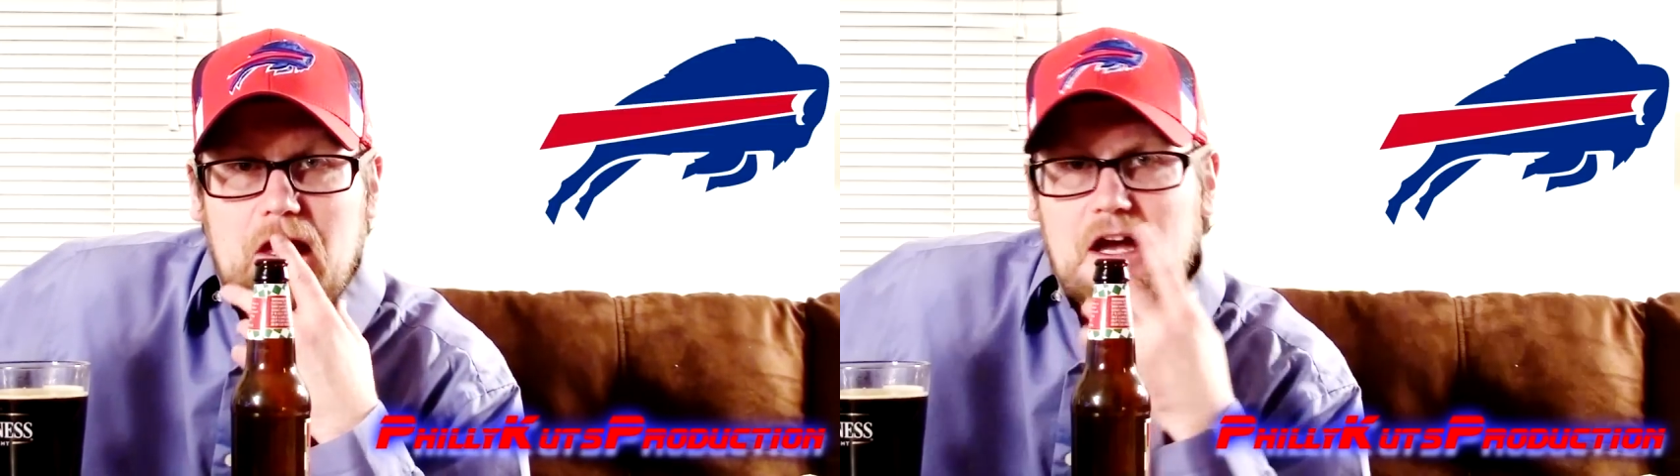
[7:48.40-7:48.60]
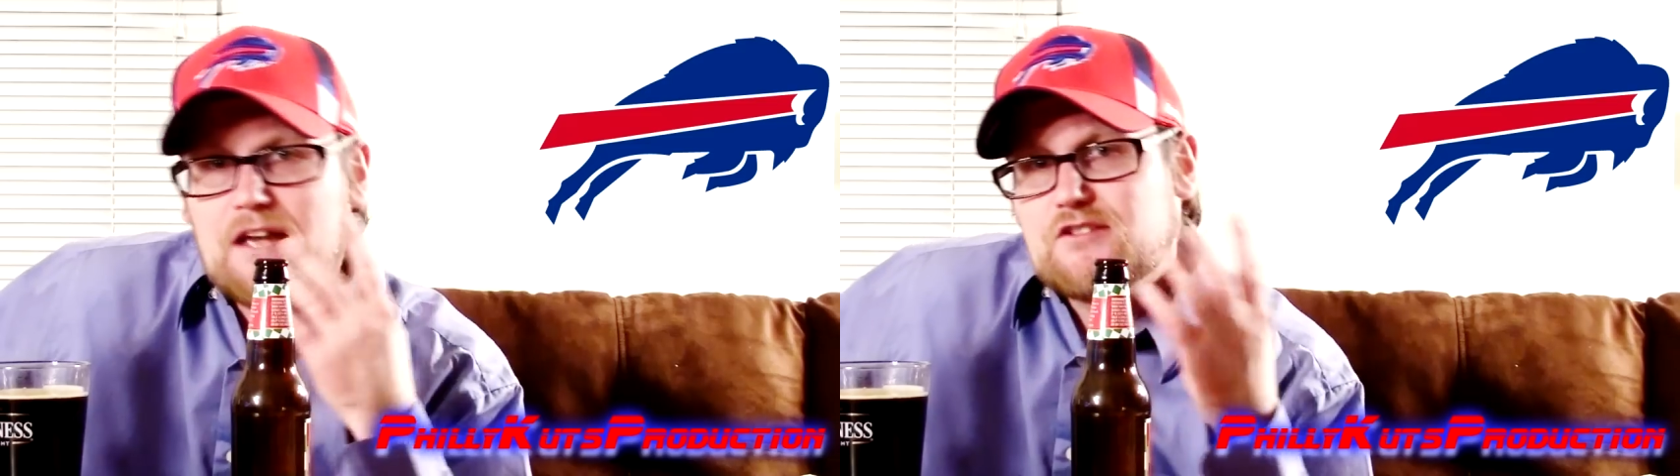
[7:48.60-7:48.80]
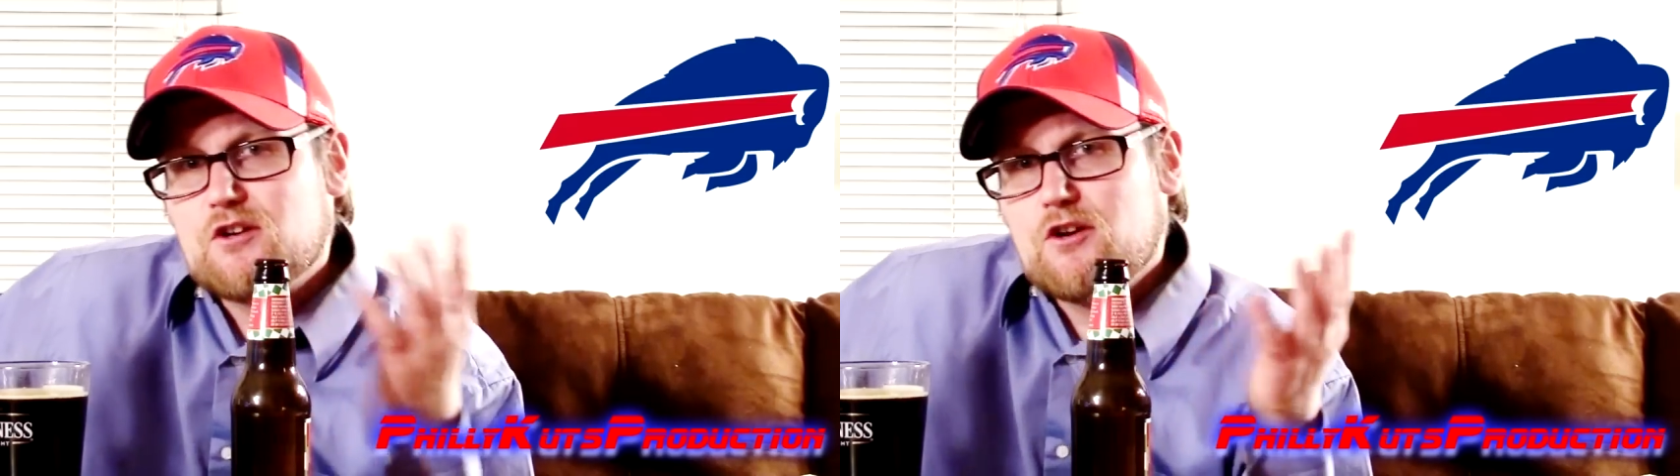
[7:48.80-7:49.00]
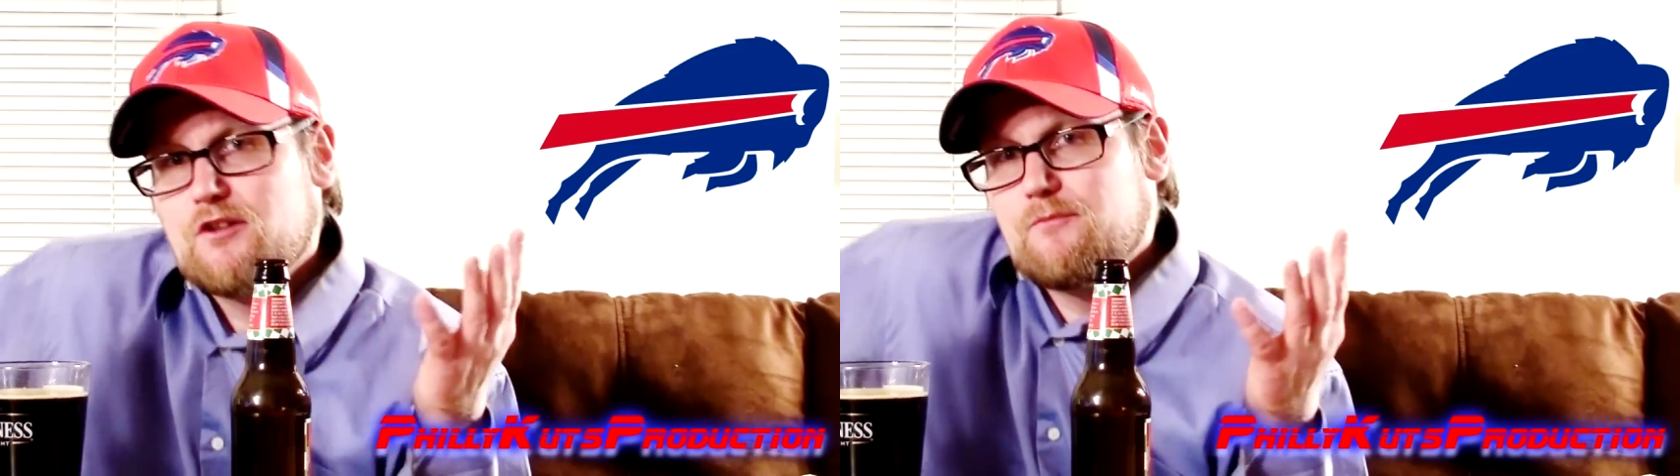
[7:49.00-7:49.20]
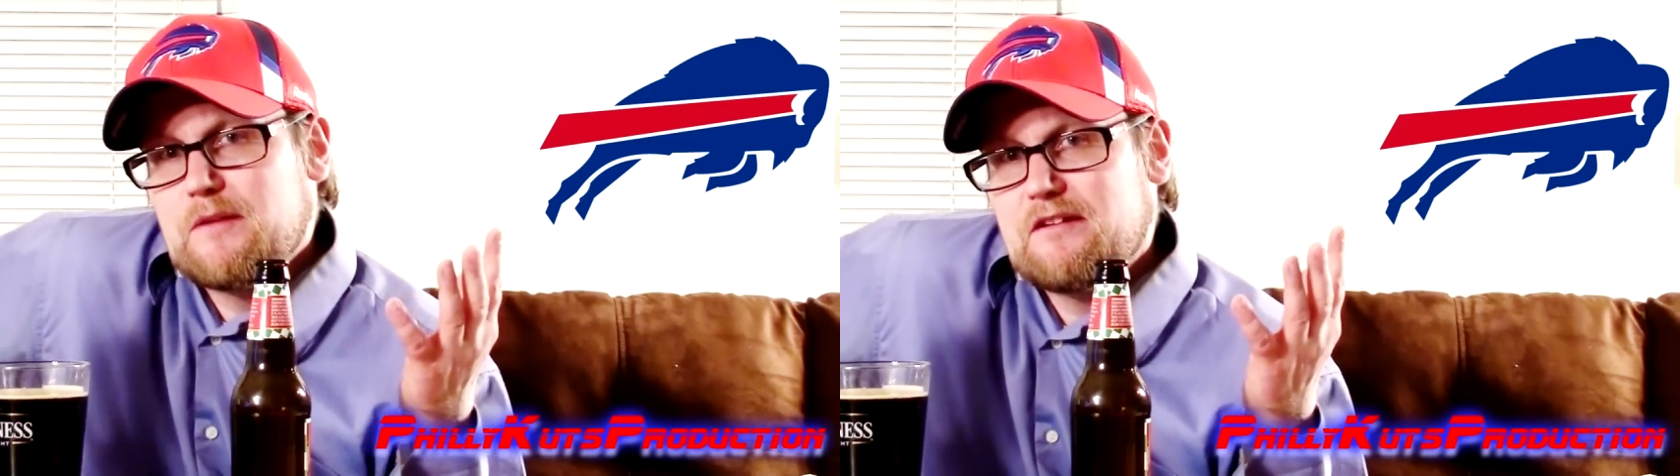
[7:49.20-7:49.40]
I
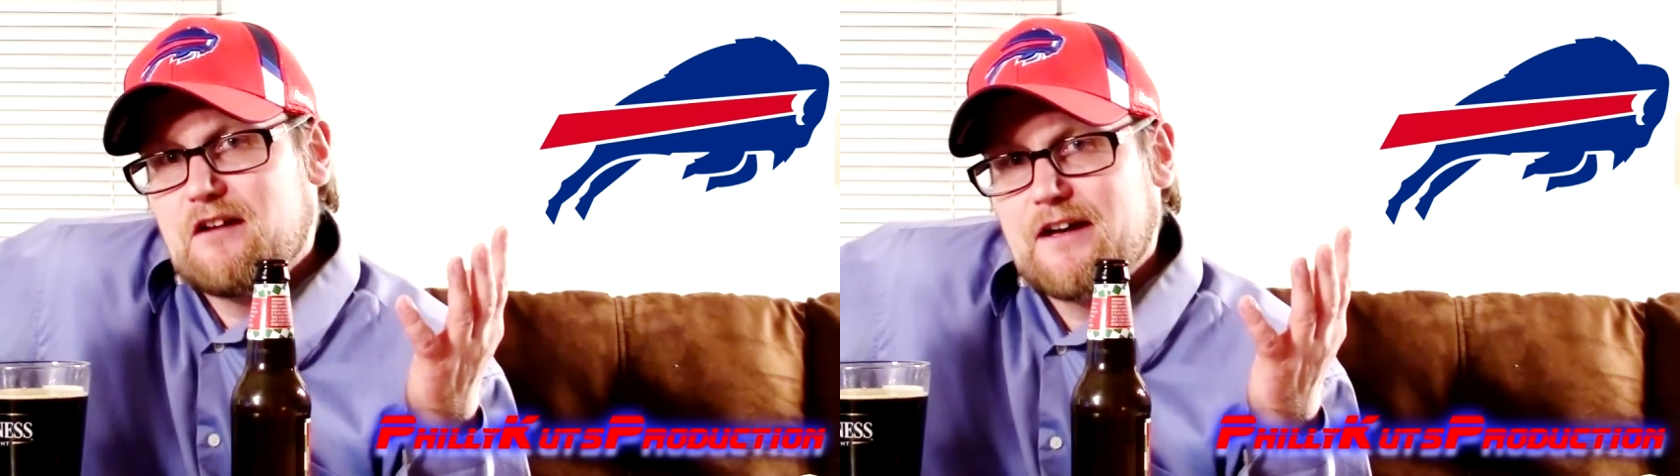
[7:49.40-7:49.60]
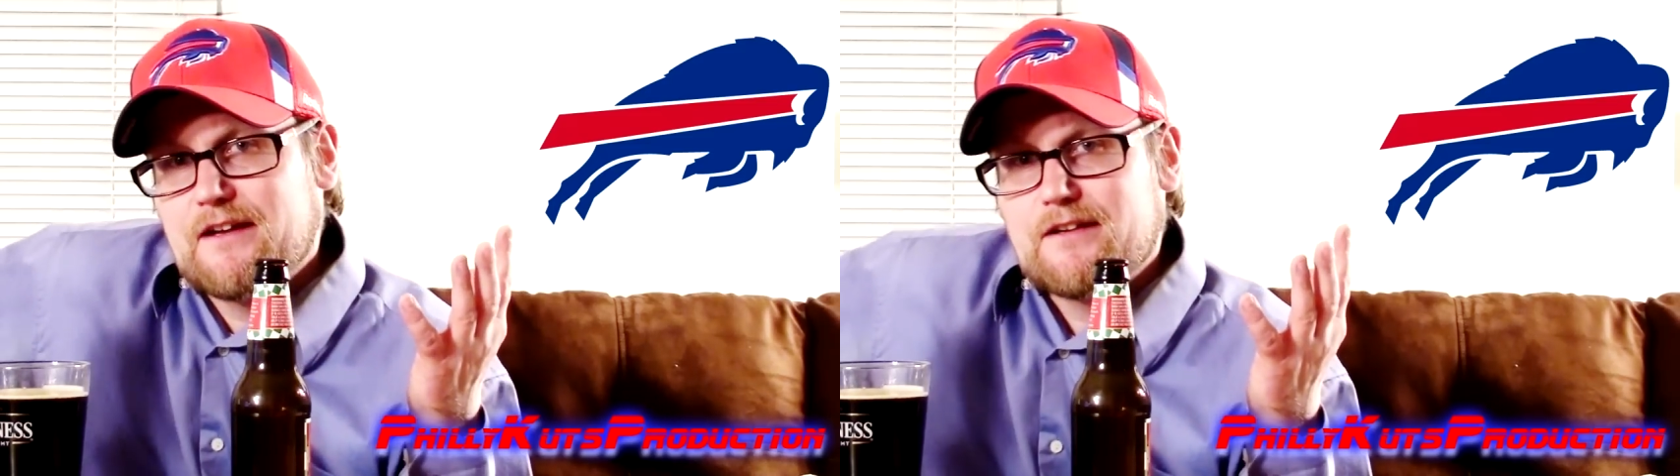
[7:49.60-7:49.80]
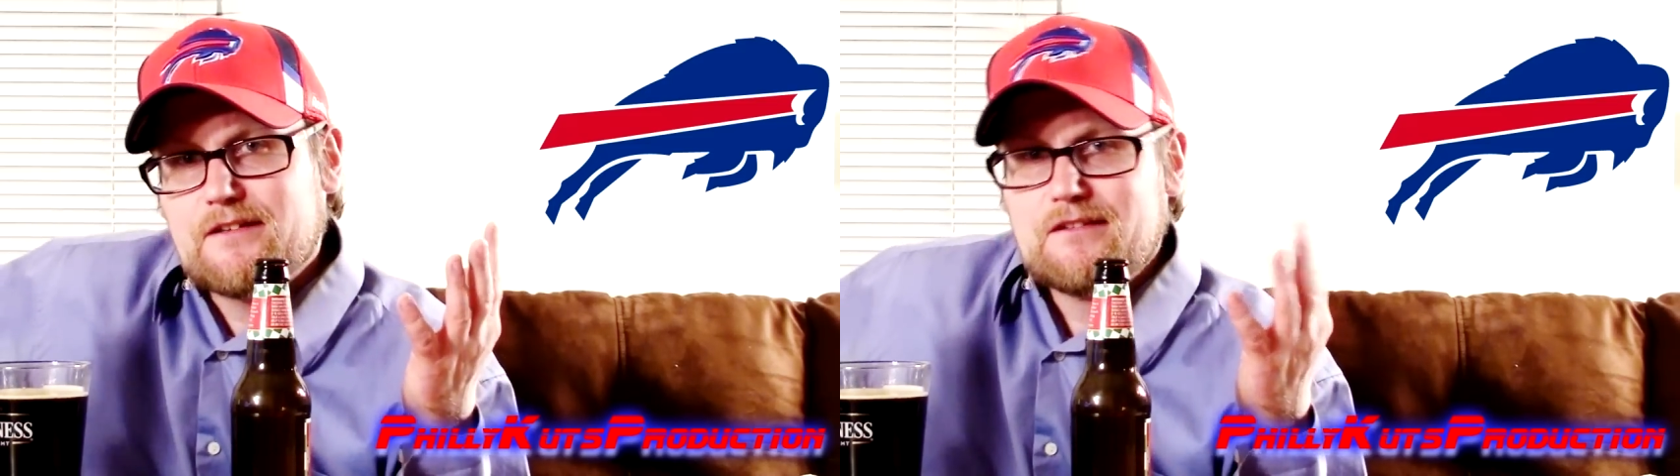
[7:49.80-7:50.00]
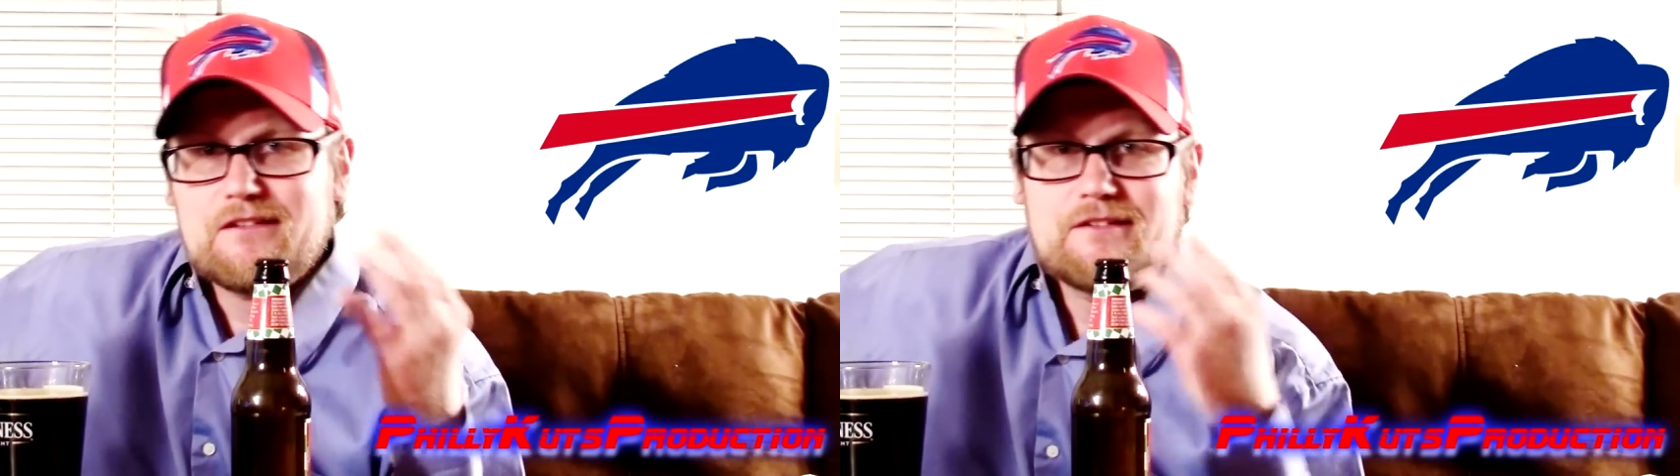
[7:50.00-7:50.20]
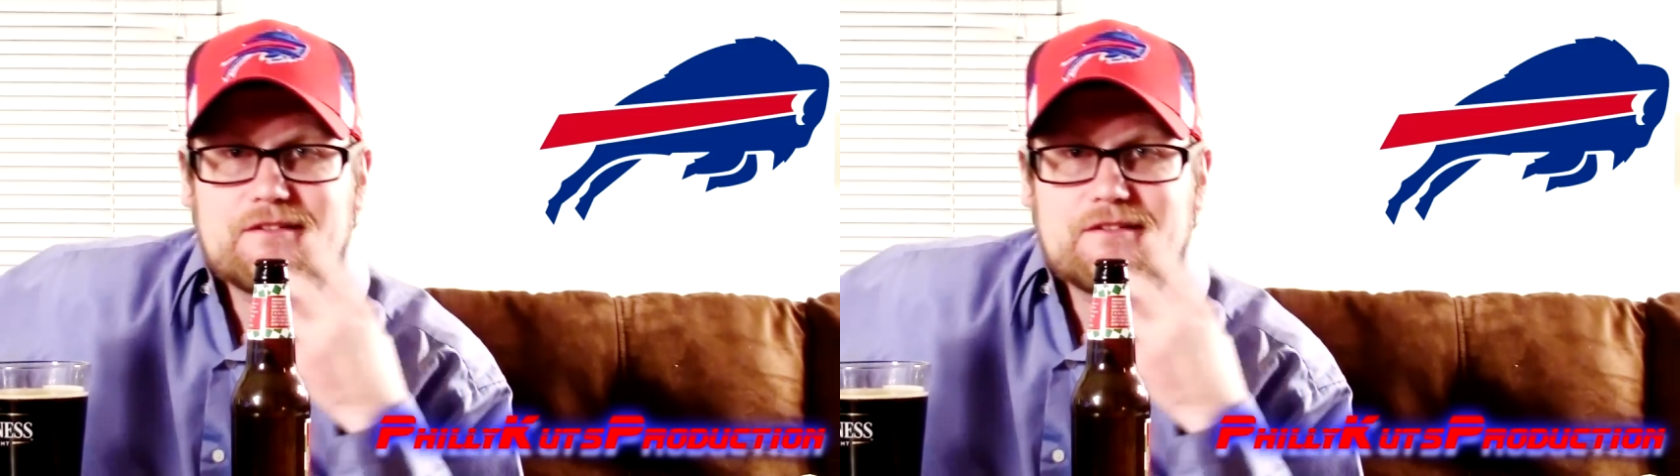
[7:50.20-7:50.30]
started to be like,